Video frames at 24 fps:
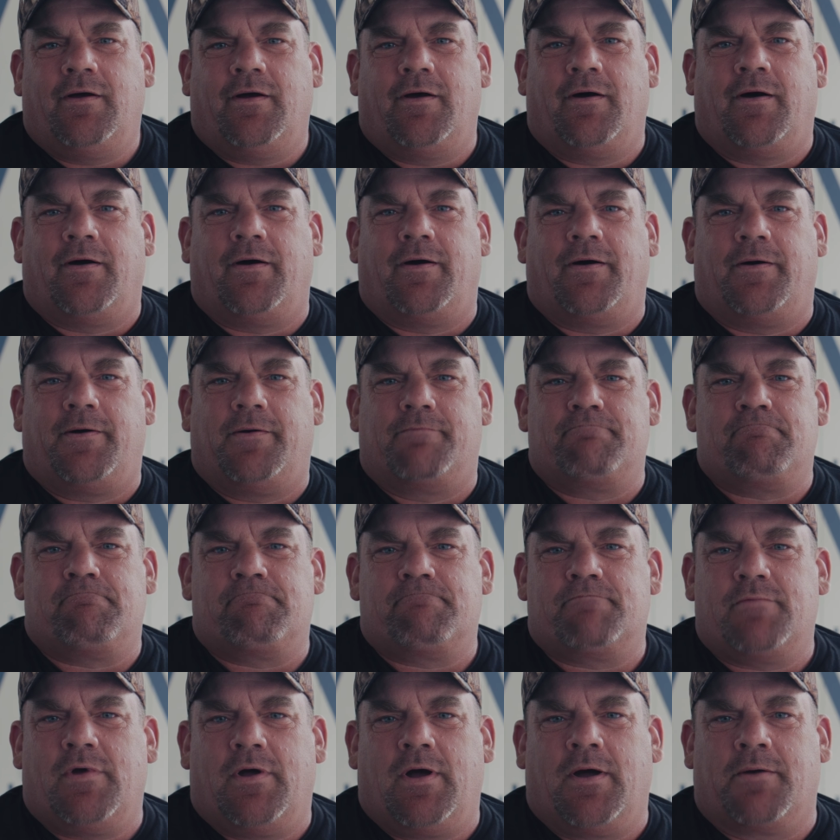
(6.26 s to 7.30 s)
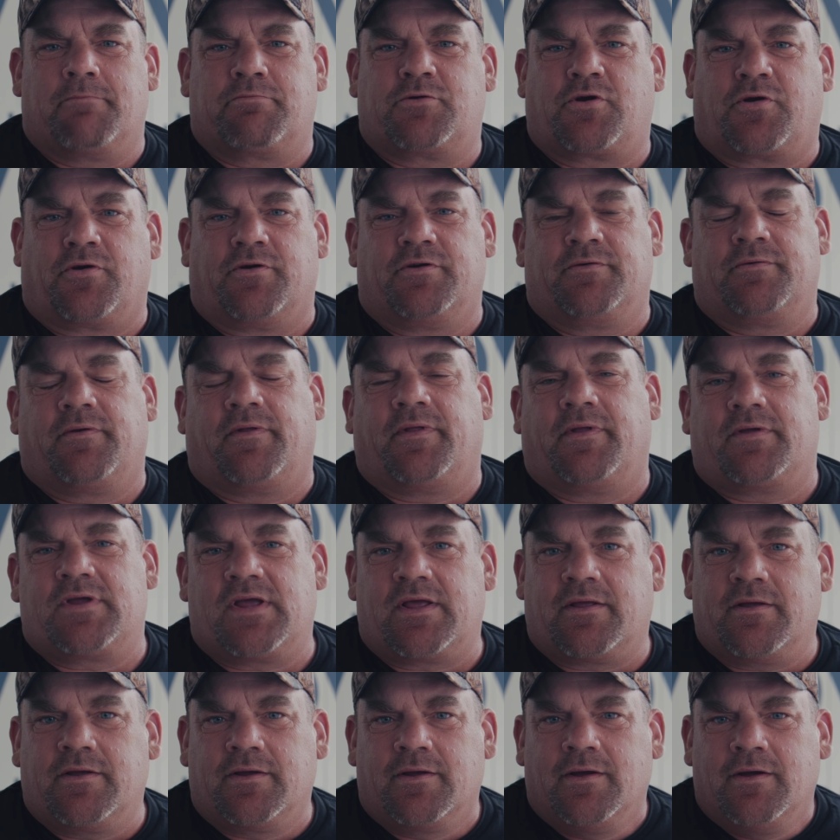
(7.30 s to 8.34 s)
Um, I'm
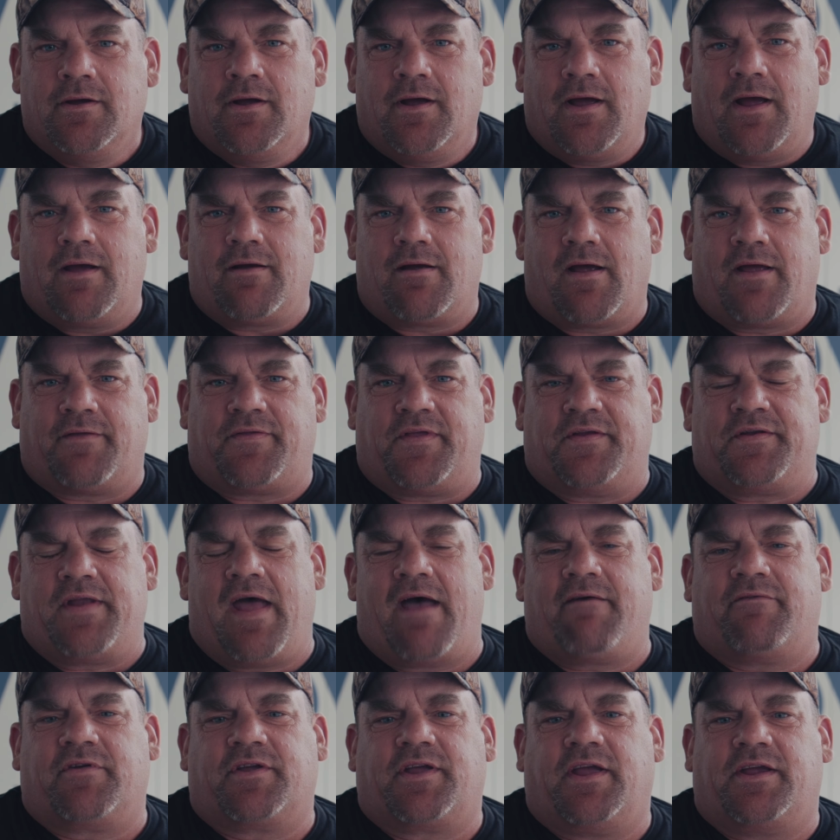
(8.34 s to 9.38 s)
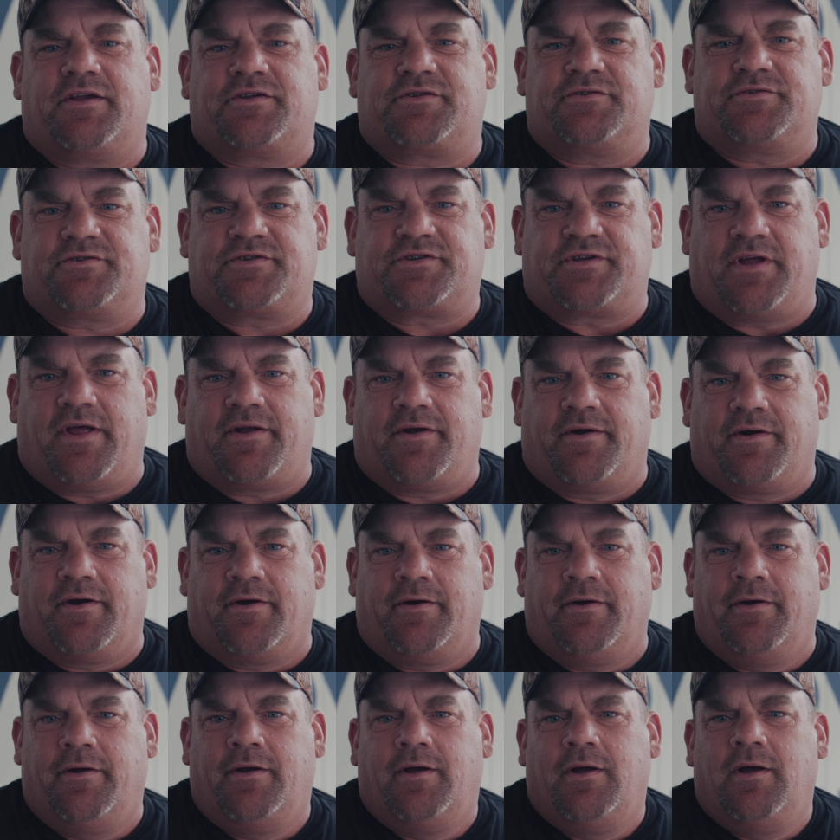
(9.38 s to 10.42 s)
currently at the Navigation
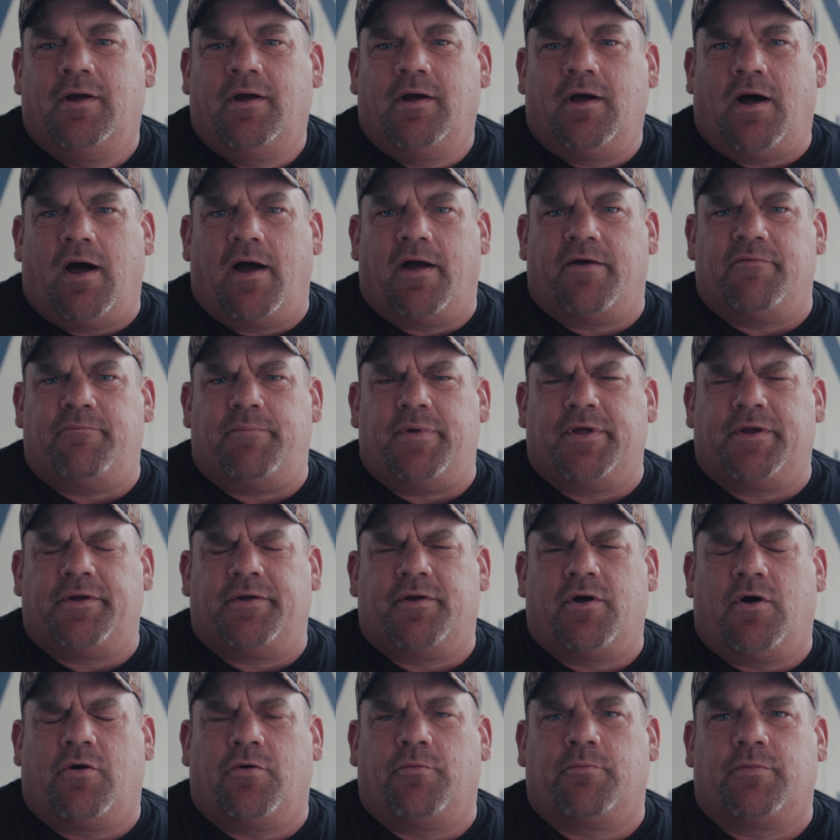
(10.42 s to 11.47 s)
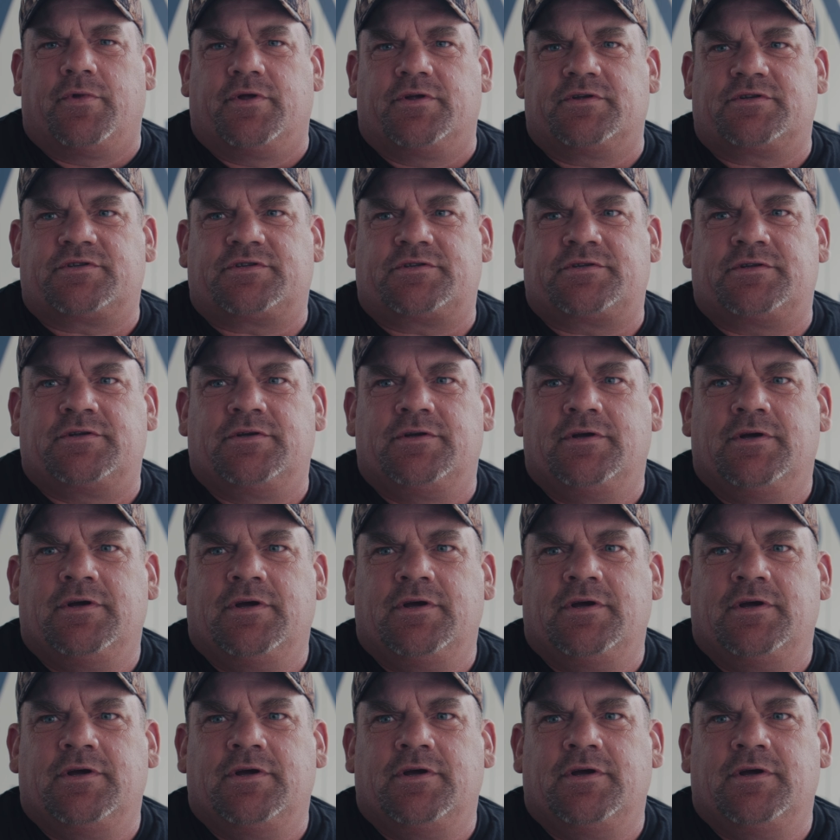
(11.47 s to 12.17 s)
Center. I've been homeless